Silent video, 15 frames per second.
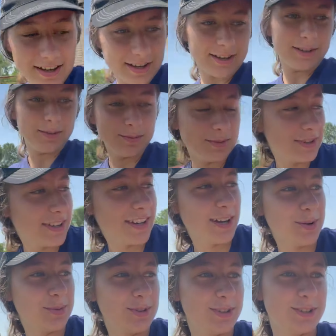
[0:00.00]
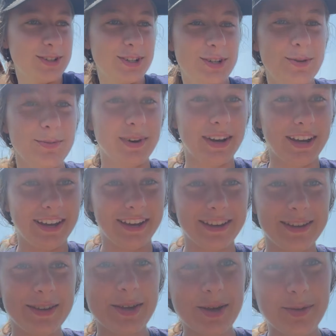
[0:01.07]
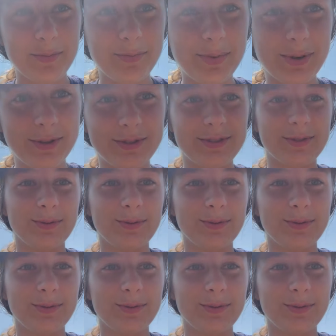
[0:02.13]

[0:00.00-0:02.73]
Um, I want to show you my boots.